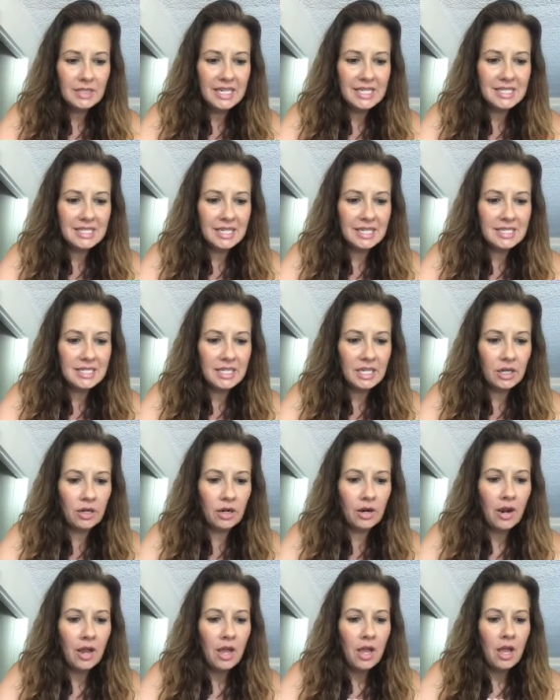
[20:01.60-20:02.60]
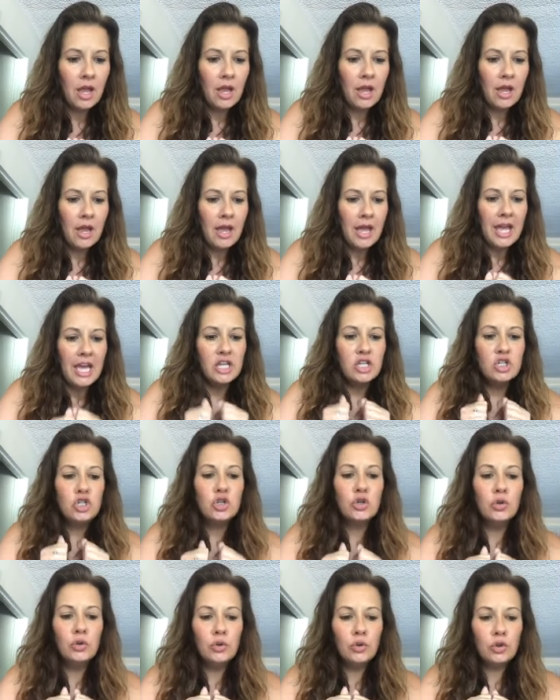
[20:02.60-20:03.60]
It says here, in
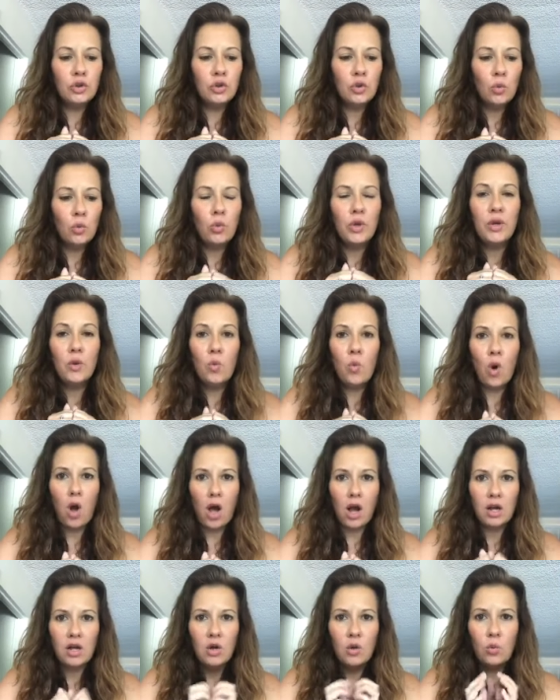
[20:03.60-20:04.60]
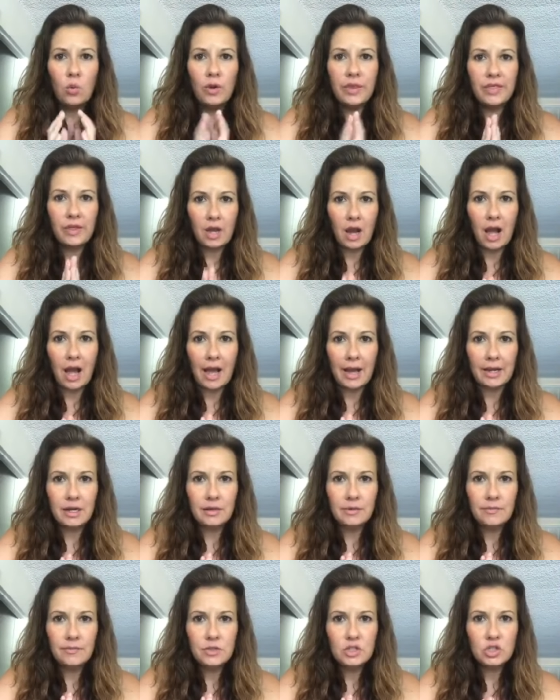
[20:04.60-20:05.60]
truth, we walk with God.
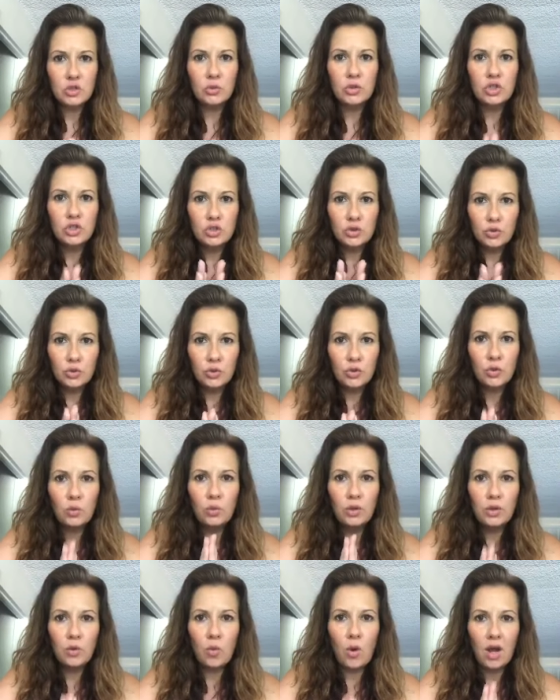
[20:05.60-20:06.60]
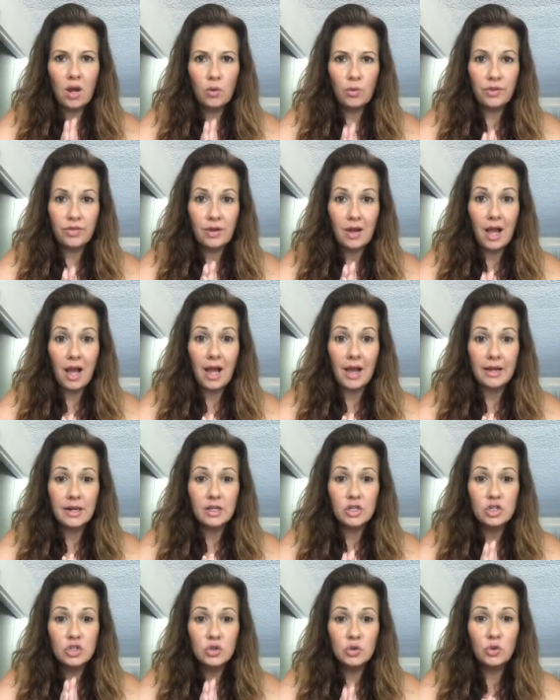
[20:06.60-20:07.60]
So in truth, we walk with God.
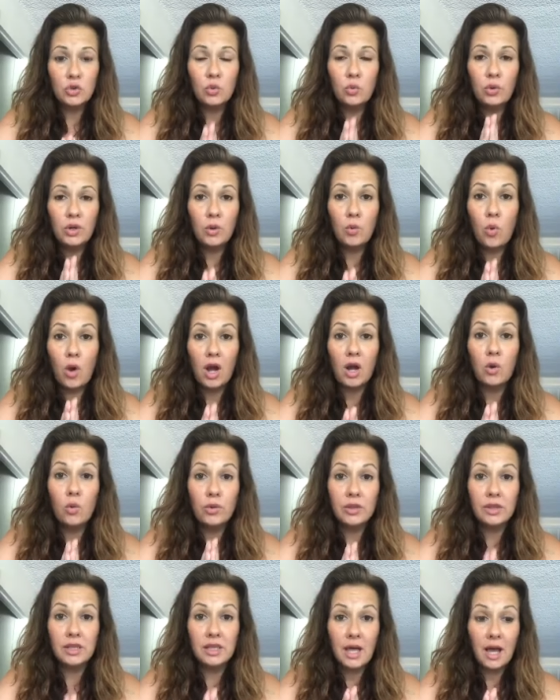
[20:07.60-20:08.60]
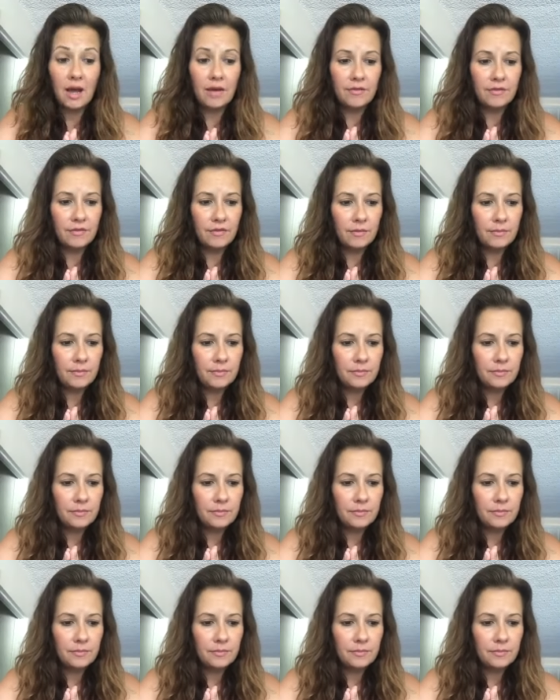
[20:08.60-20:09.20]
In truth, we walk with love.